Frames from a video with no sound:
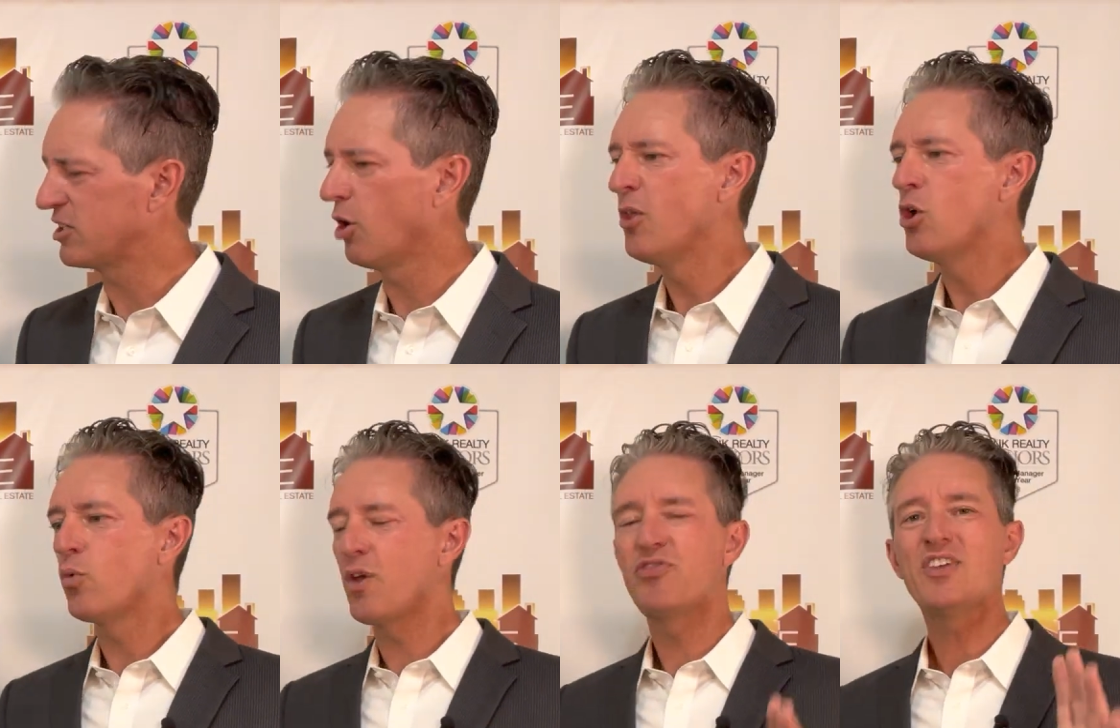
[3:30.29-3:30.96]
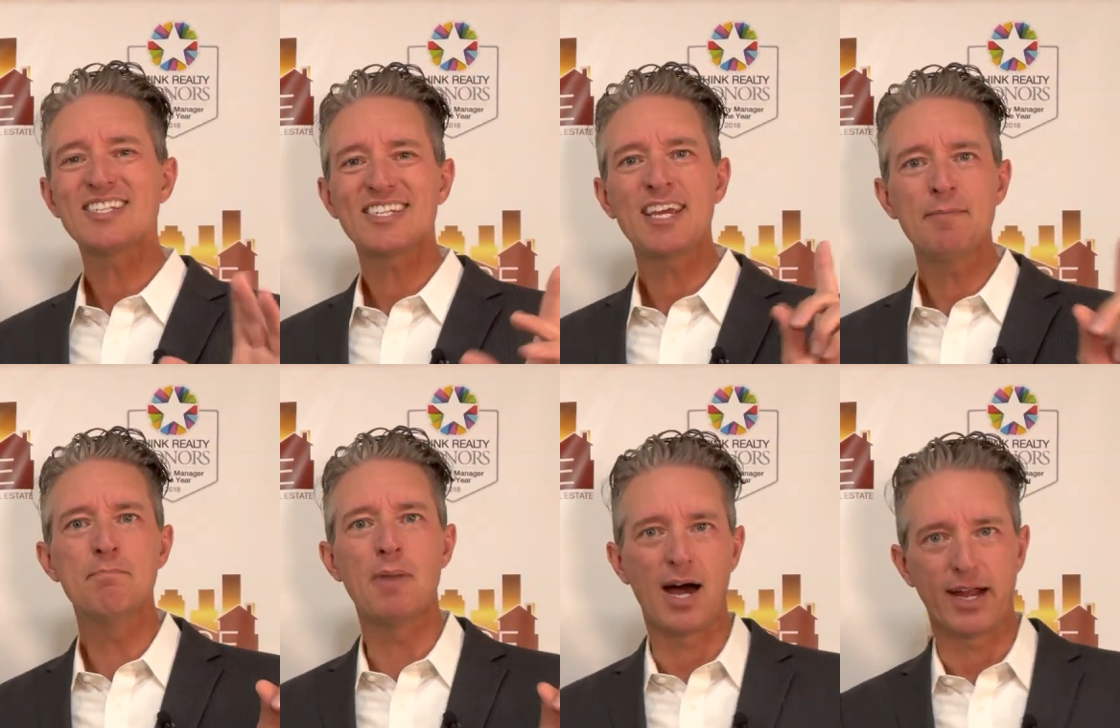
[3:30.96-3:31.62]
So with this in
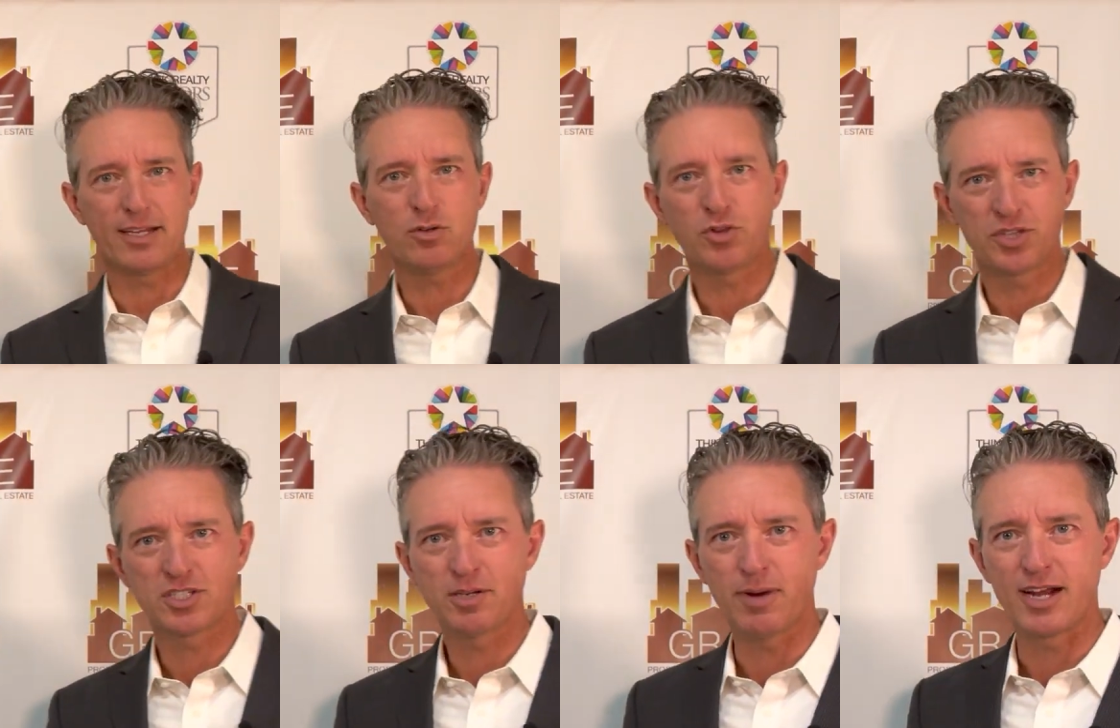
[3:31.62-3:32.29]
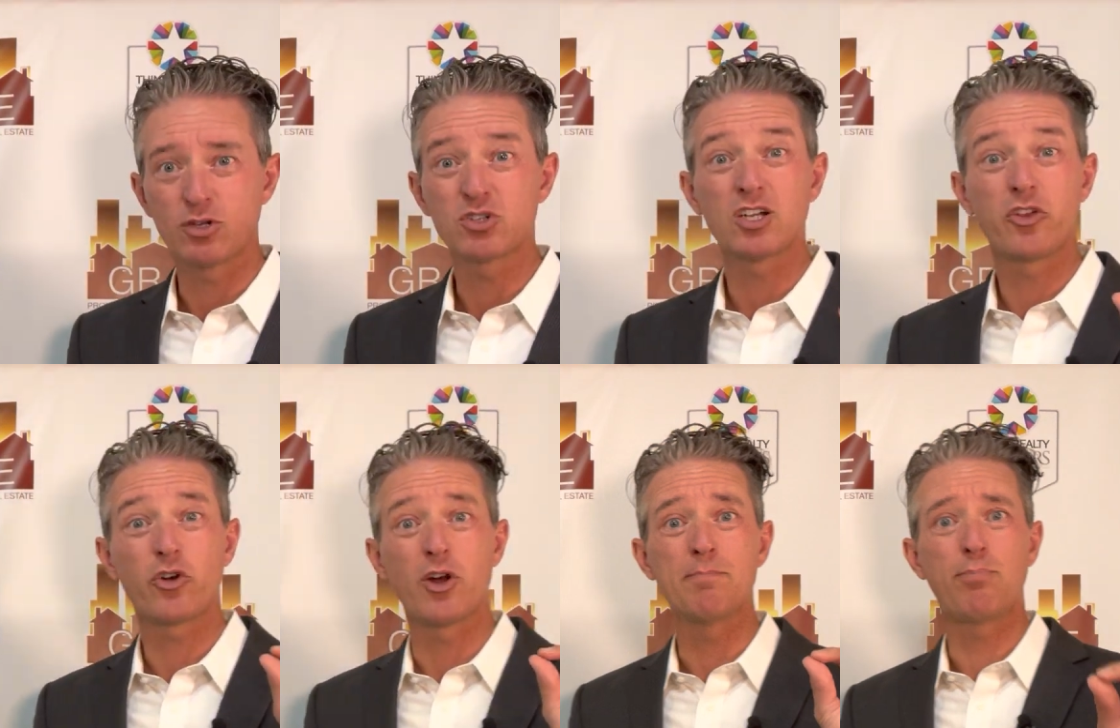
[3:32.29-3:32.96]
mind, there's
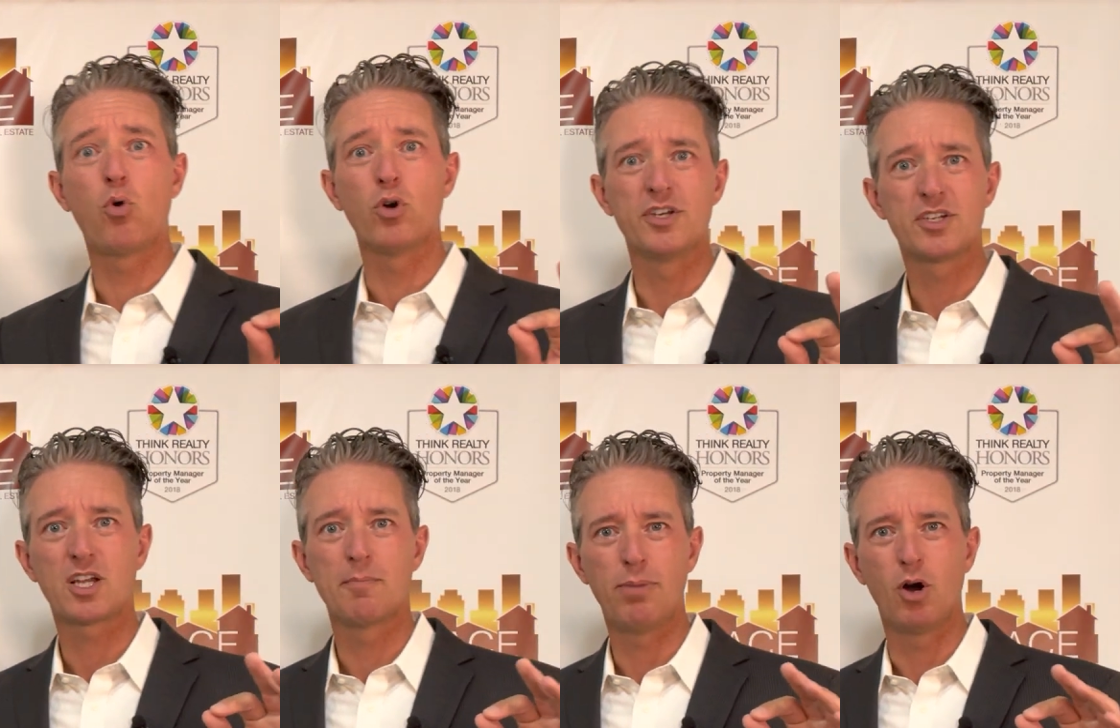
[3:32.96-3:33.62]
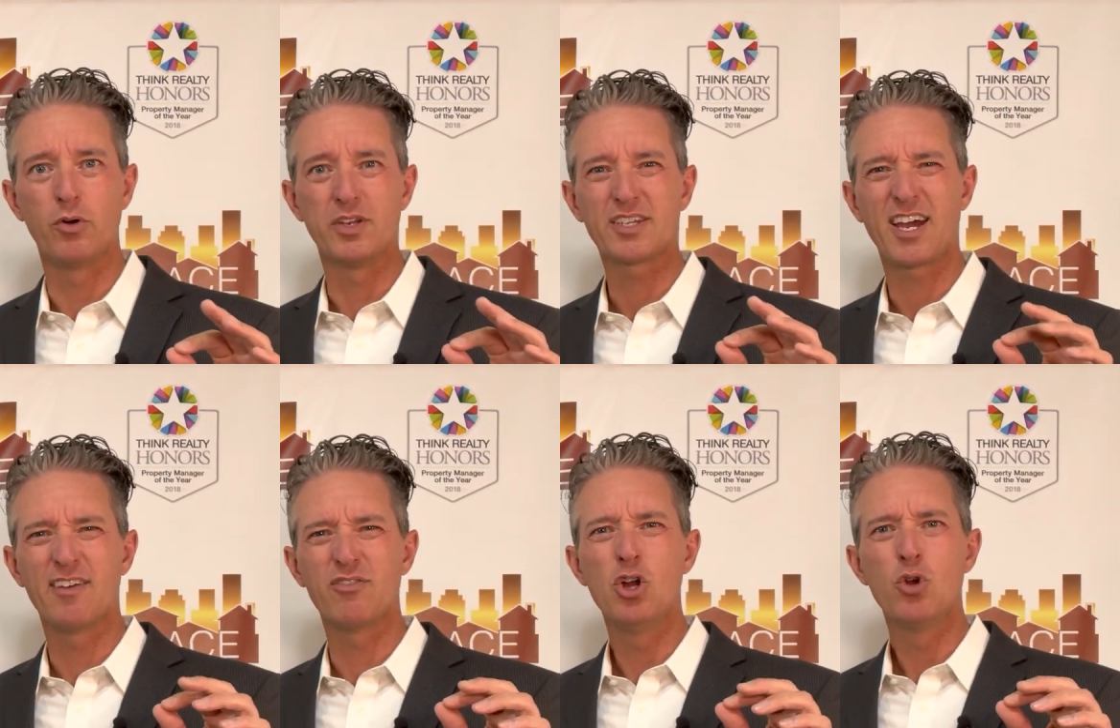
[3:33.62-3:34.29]
another important component,
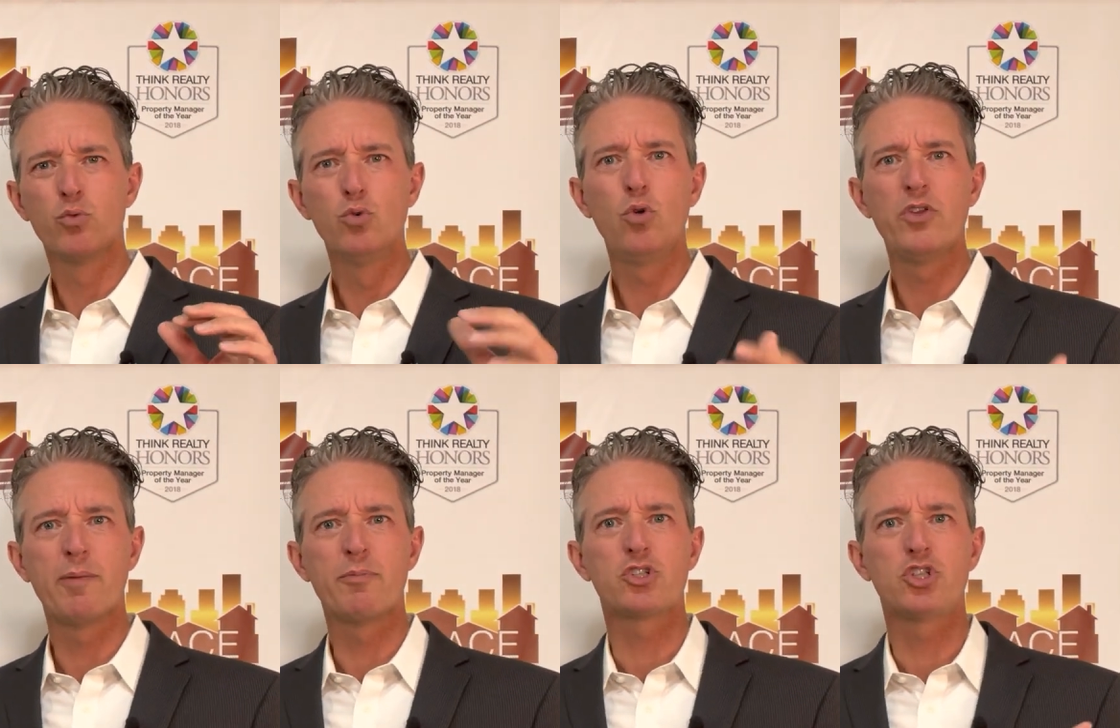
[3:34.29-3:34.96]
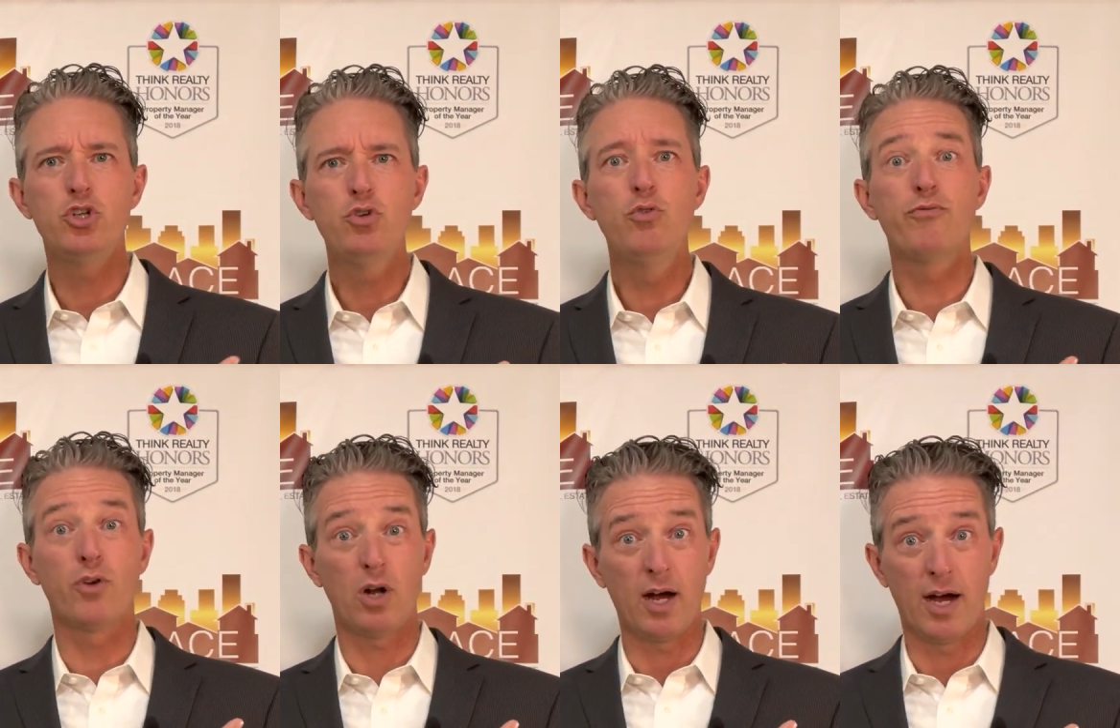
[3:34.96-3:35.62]
kind of rule number 2
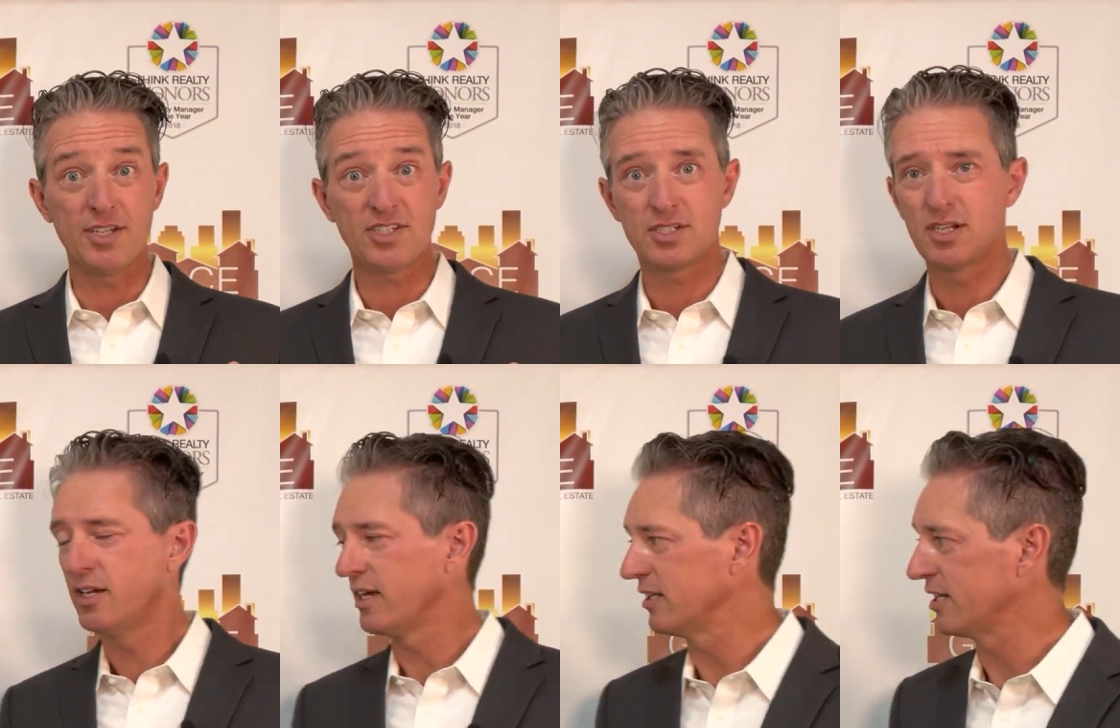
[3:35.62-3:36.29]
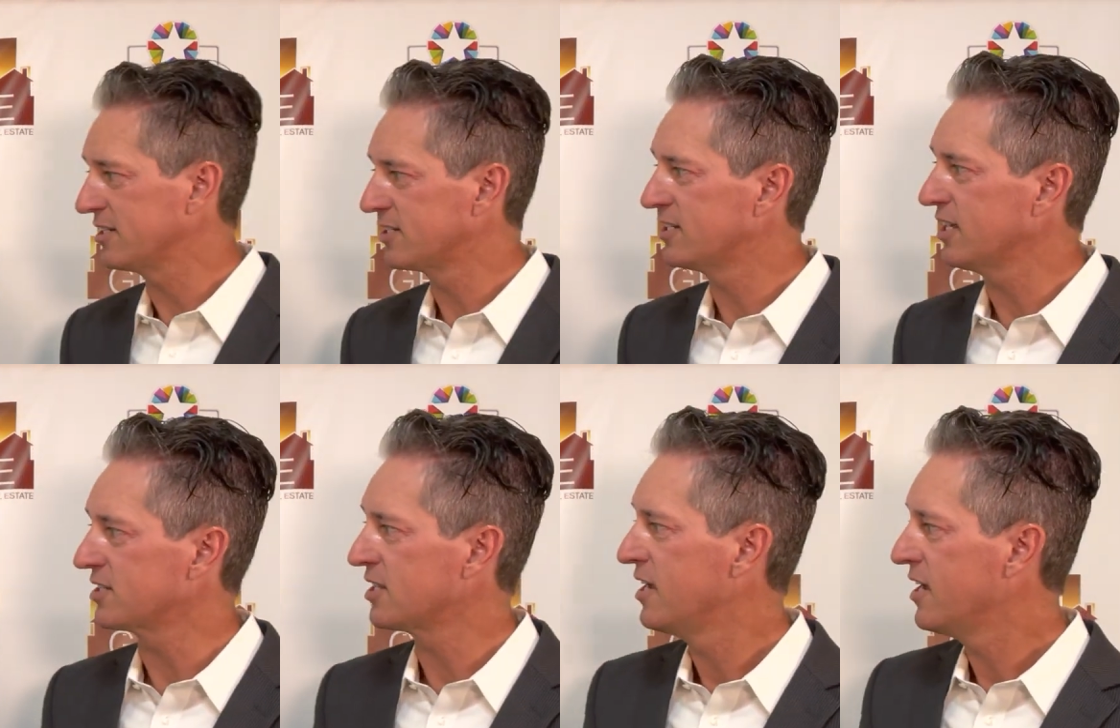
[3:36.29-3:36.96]
for us, at least, is
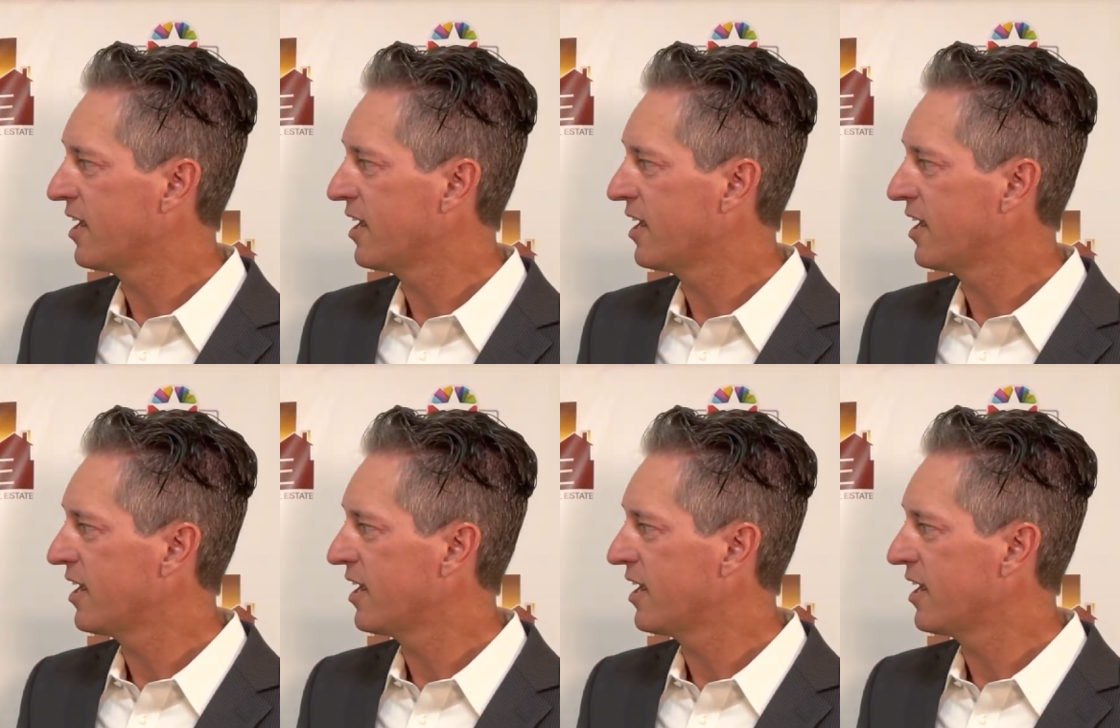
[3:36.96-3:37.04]
this.